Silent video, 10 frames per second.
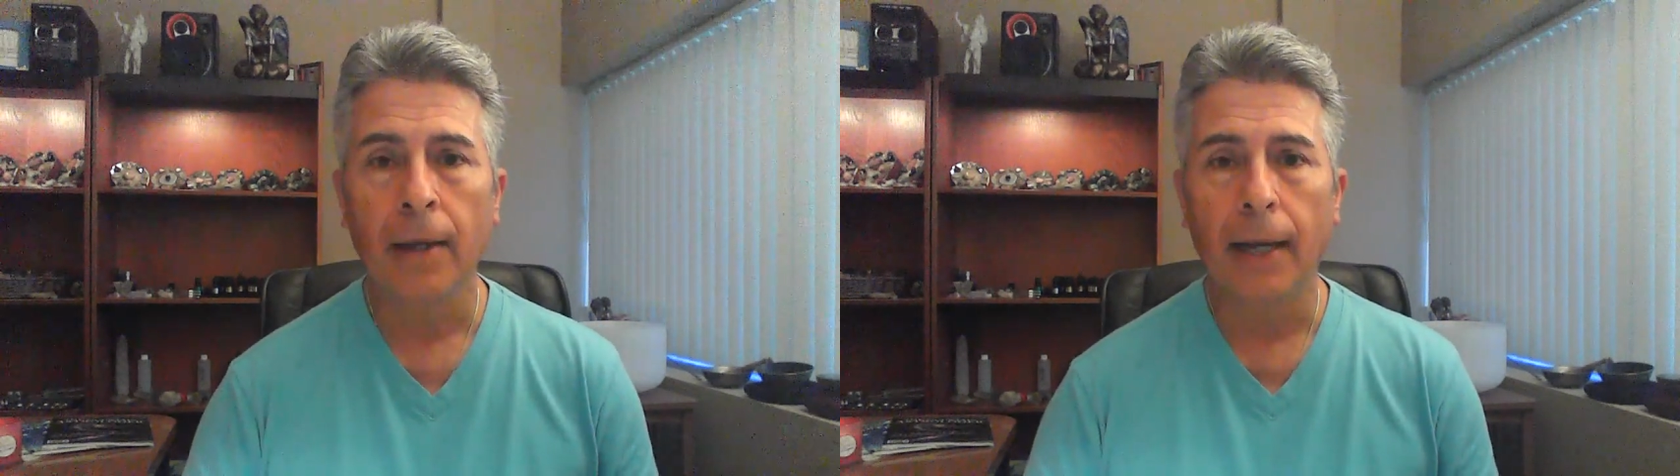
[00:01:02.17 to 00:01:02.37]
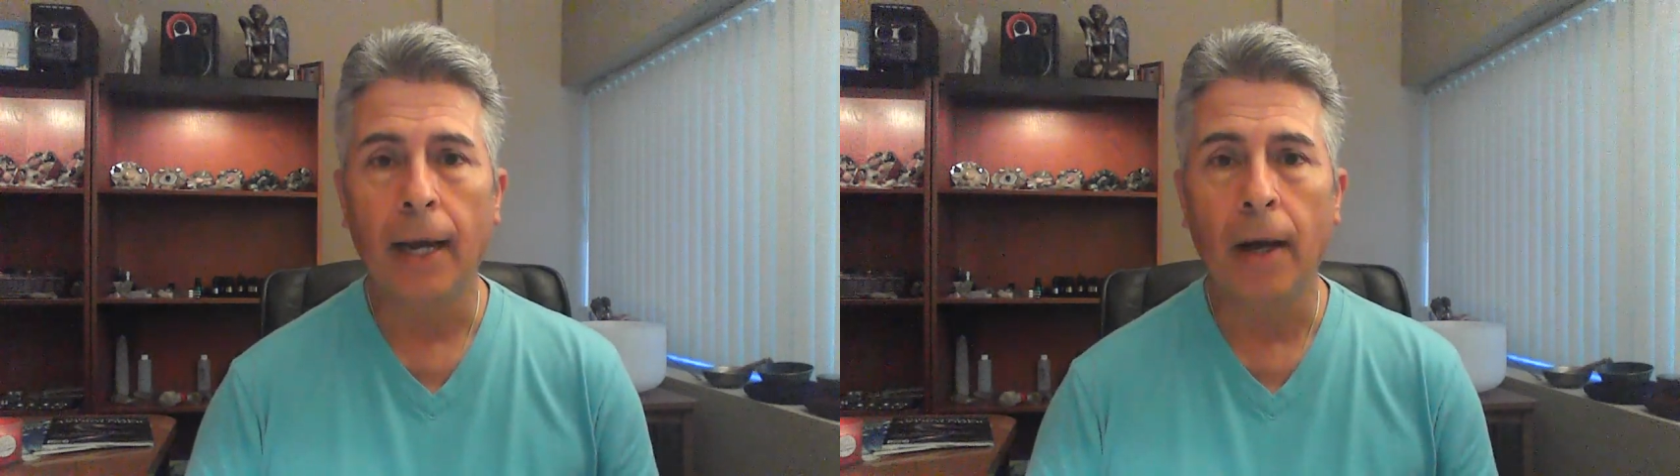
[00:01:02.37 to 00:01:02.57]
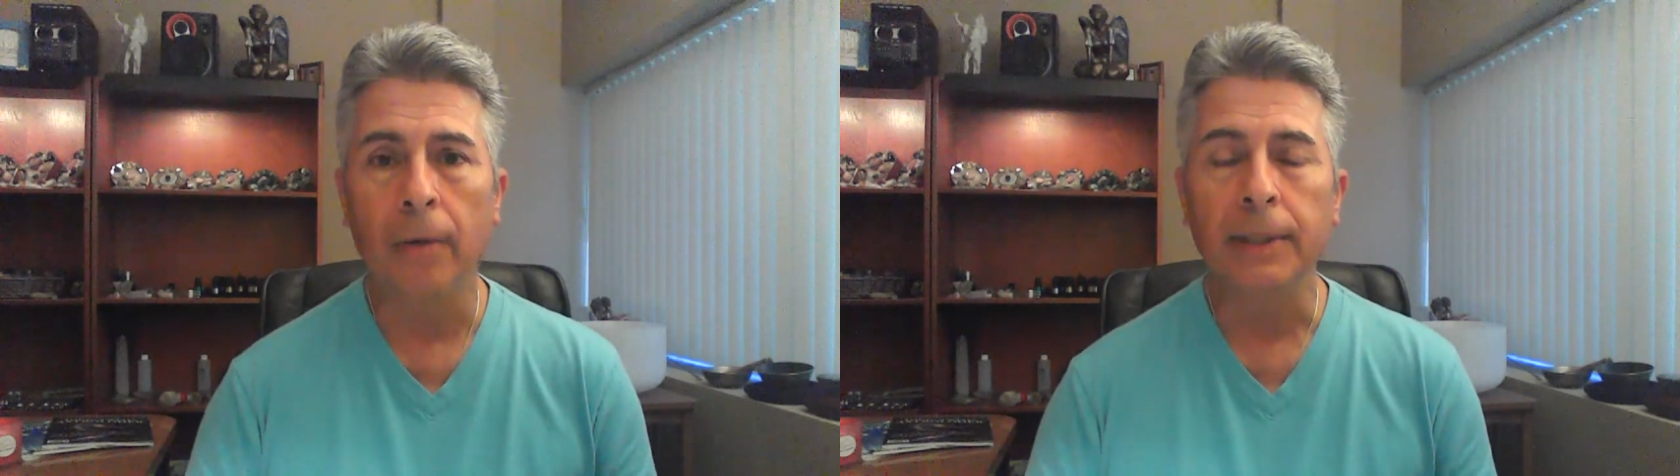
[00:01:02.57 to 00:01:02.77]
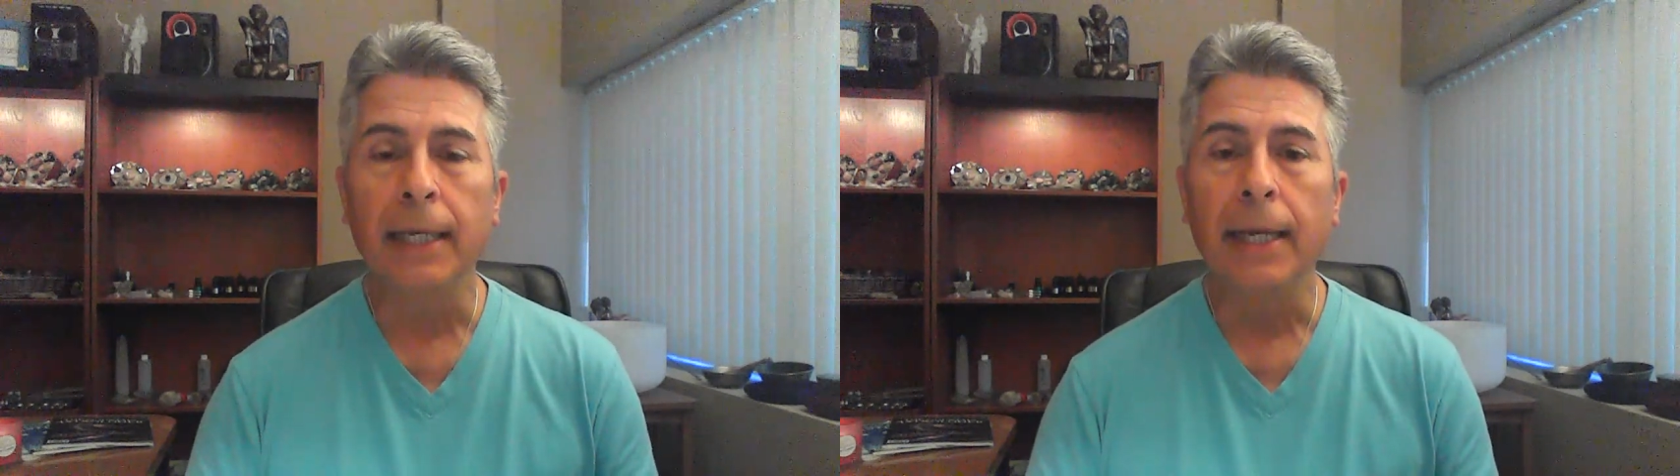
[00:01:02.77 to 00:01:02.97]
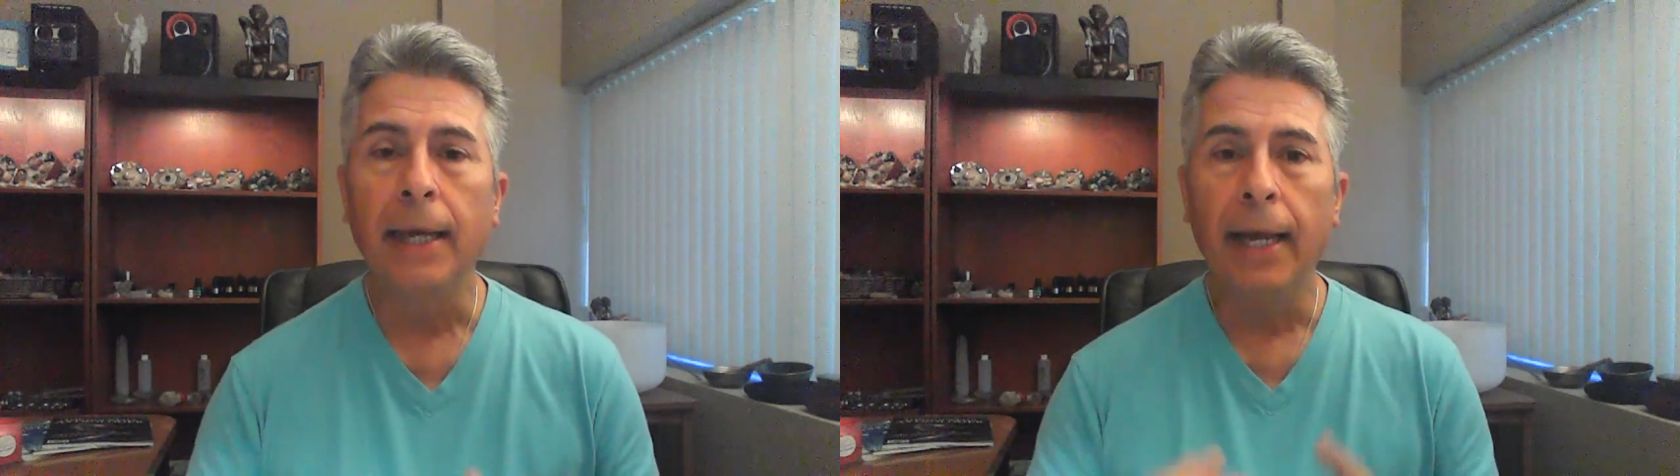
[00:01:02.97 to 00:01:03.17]
Now,
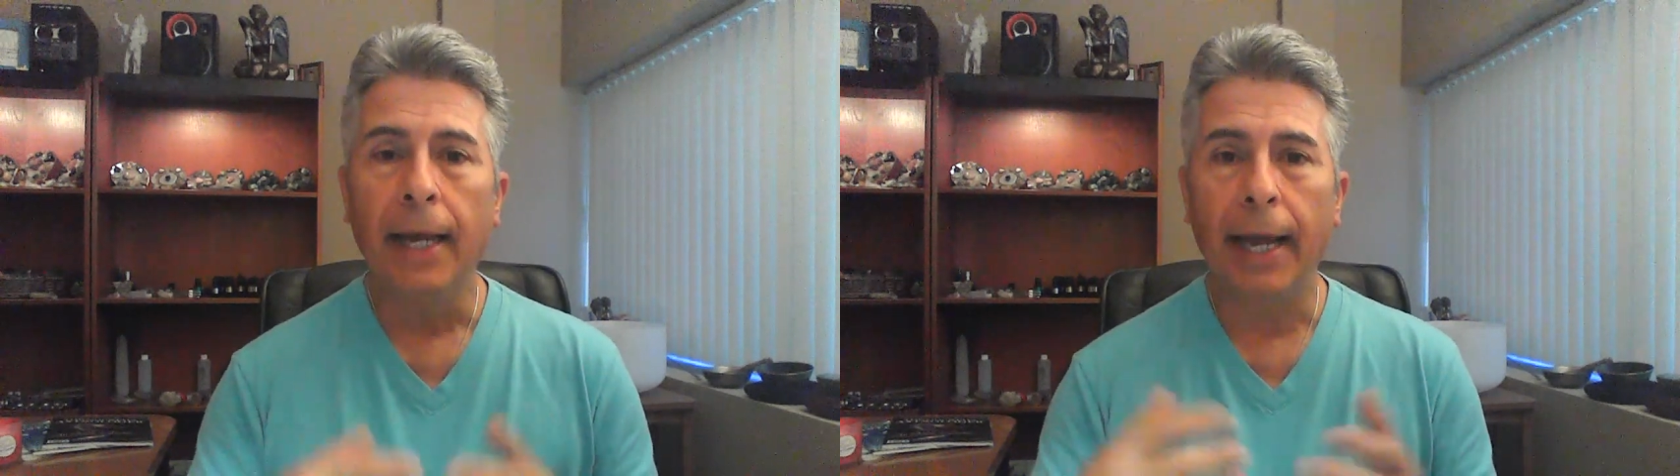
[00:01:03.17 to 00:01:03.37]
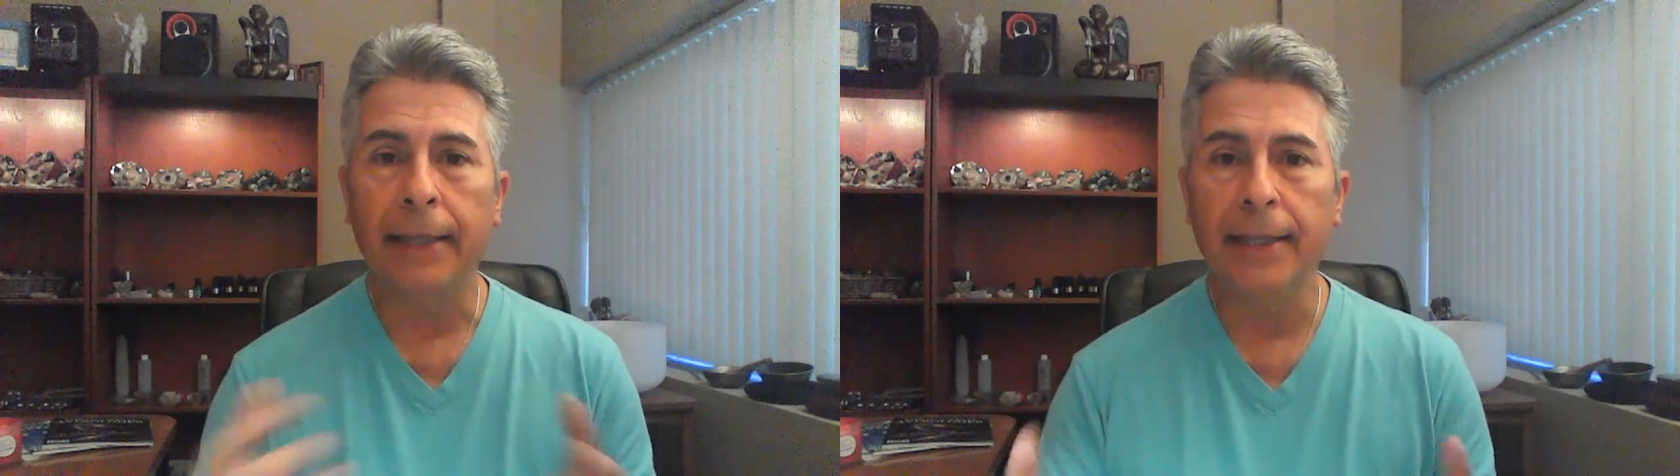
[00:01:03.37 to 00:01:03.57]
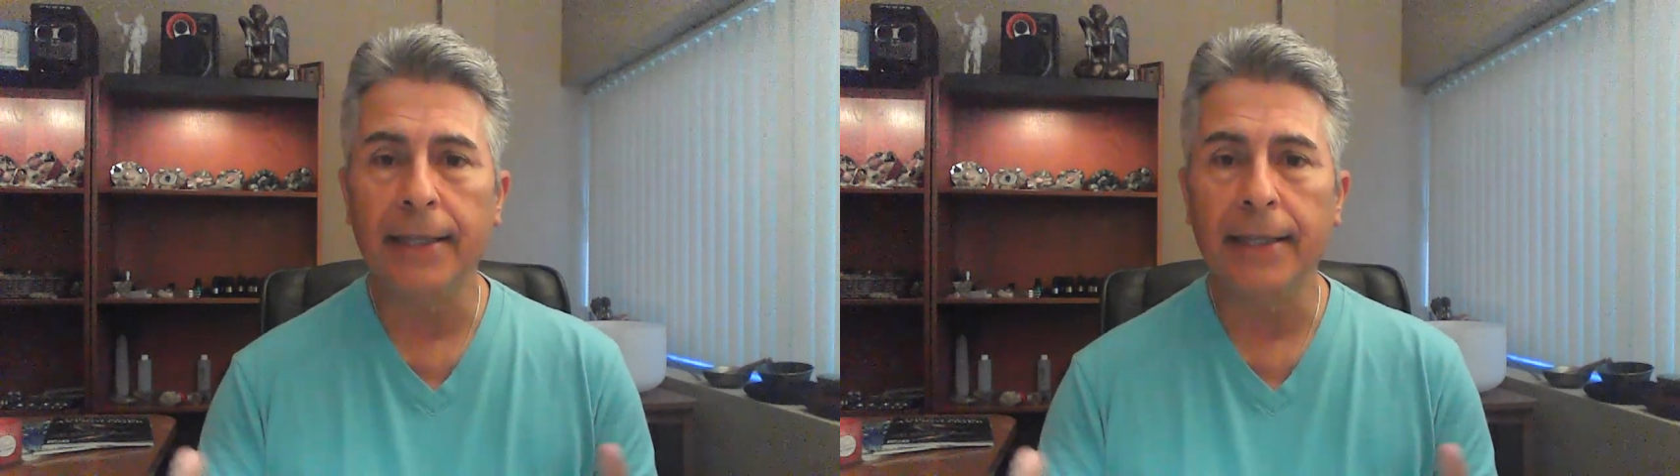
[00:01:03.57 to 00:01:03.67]
at this